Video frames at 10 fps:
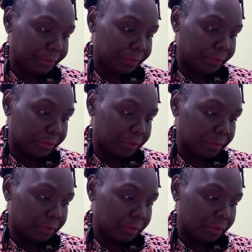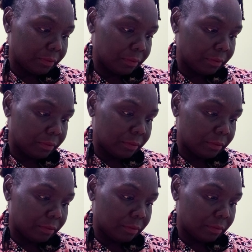
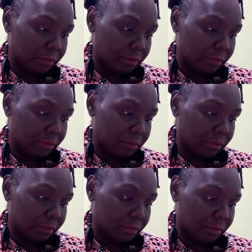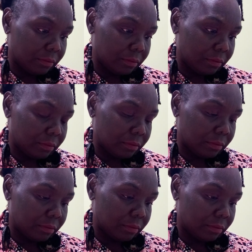
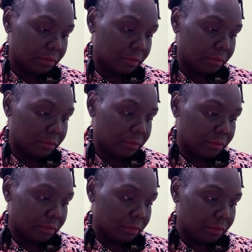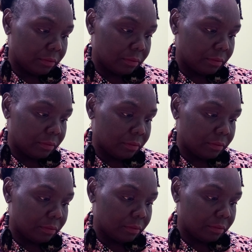
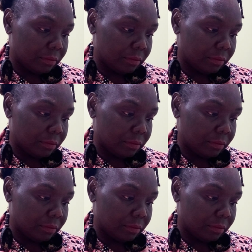No one is speaking in this clip.